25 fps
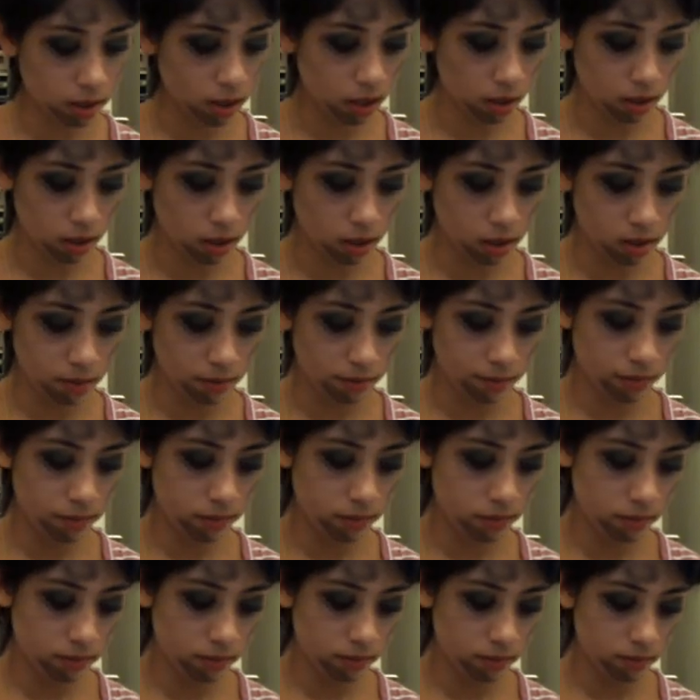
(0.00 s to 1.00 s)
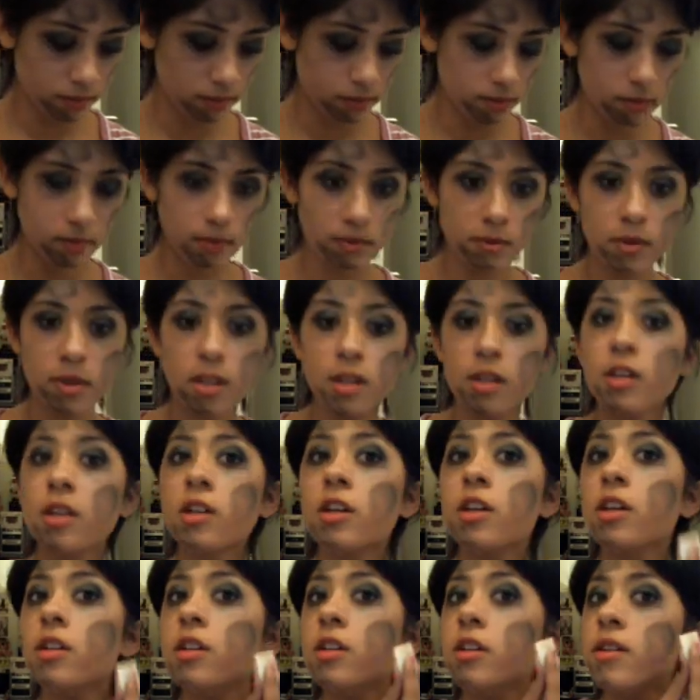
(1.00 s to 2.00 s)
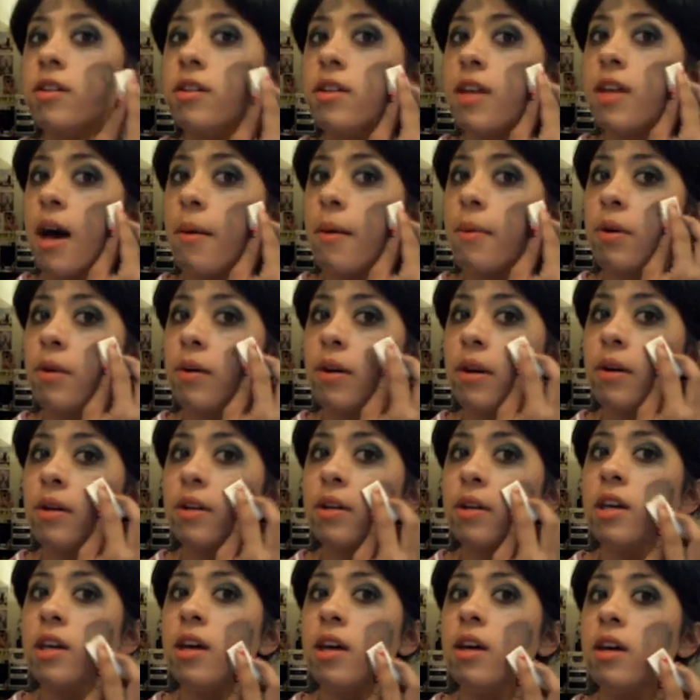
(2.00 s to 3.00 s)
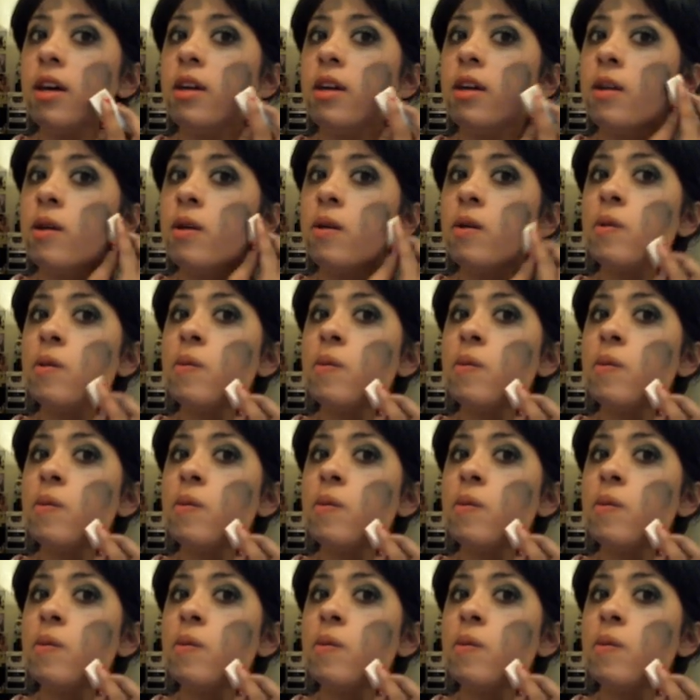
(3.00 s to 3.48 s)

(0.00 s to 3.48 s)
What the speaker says: hurt. You can dab it around again,